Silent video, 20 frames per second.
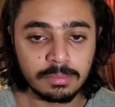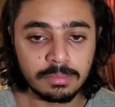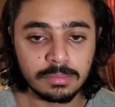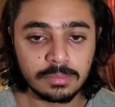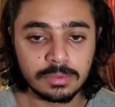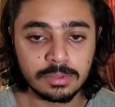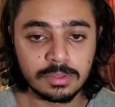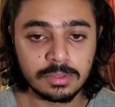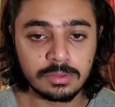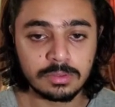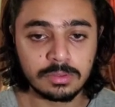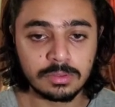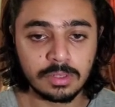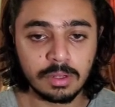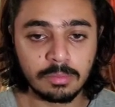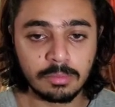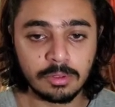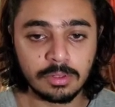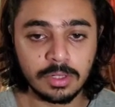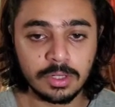So I'm
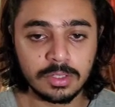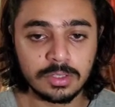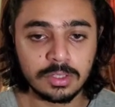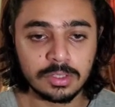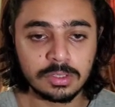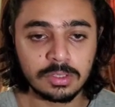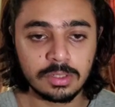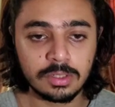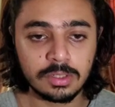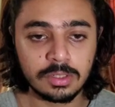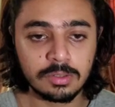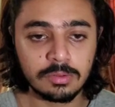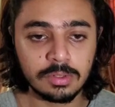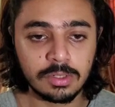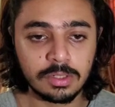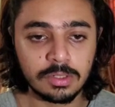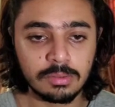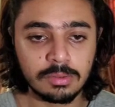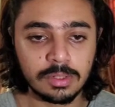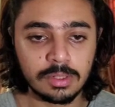going to adjust the hue a
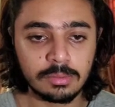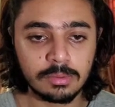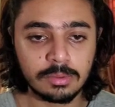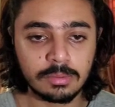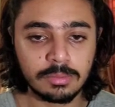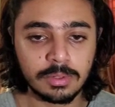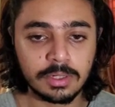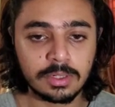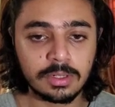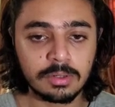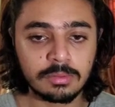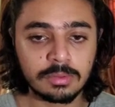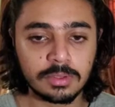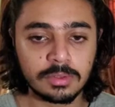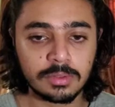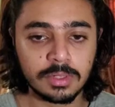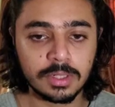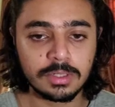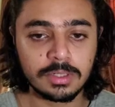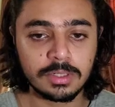little bit. I'm going to bring down the
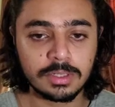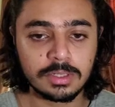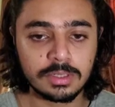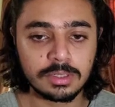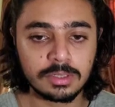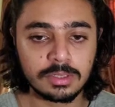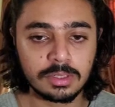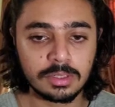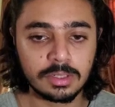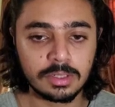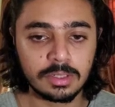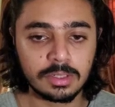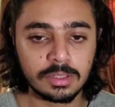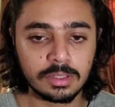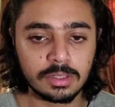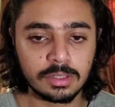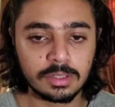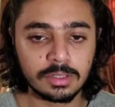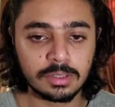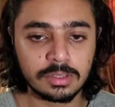reds
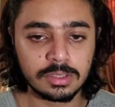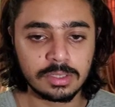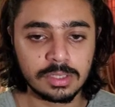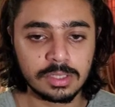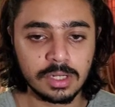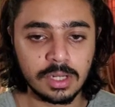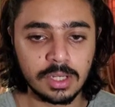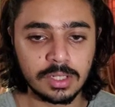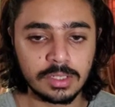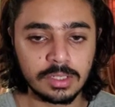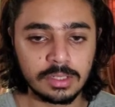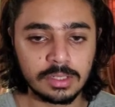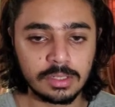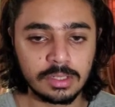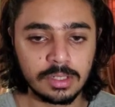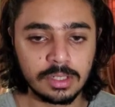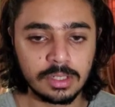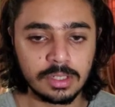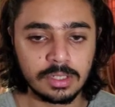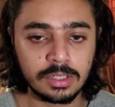
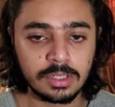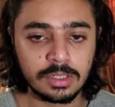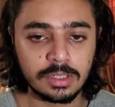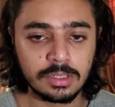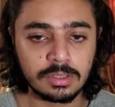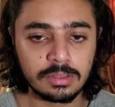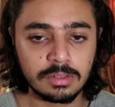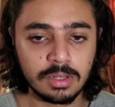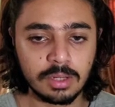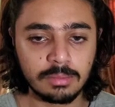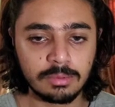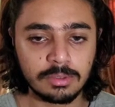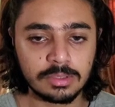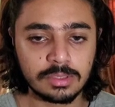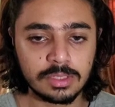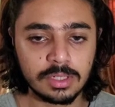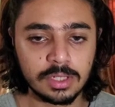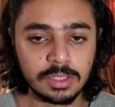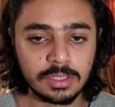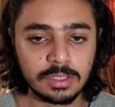slightly. No, I'm going to
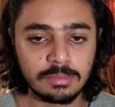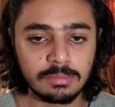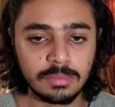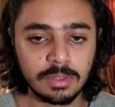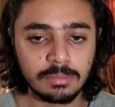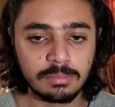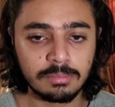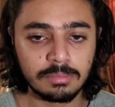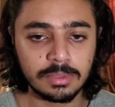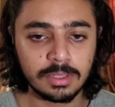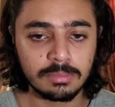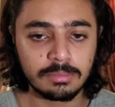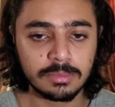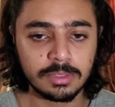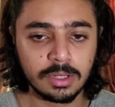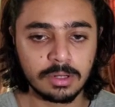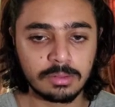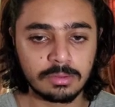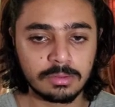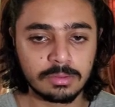slightly bump them
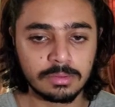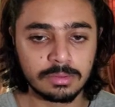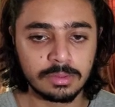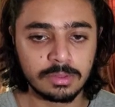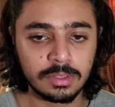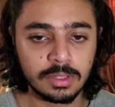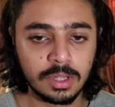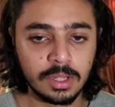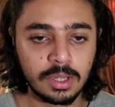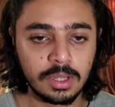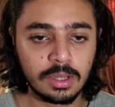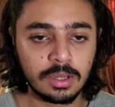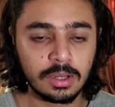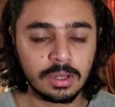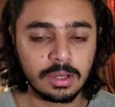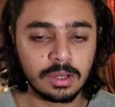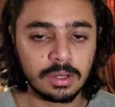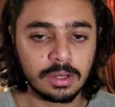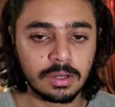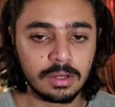down.
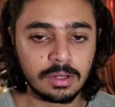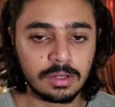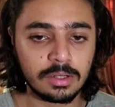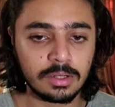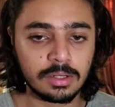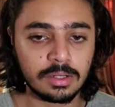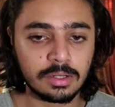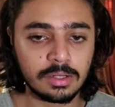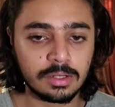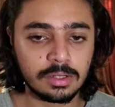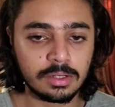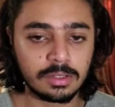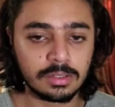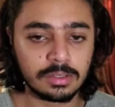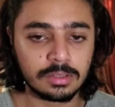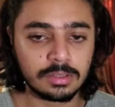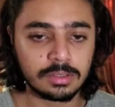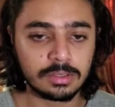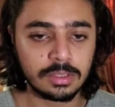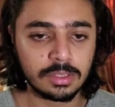
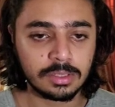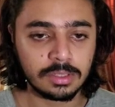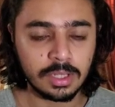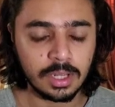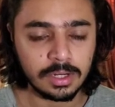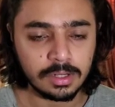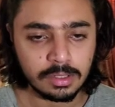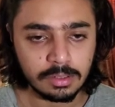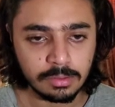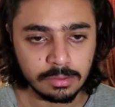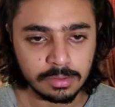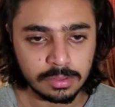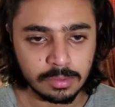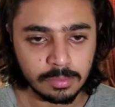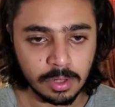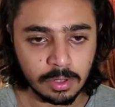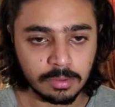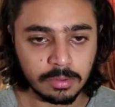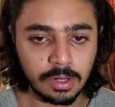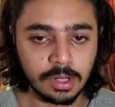Yeah, that looks
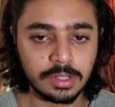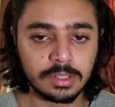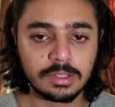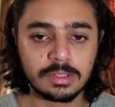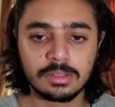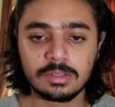about right.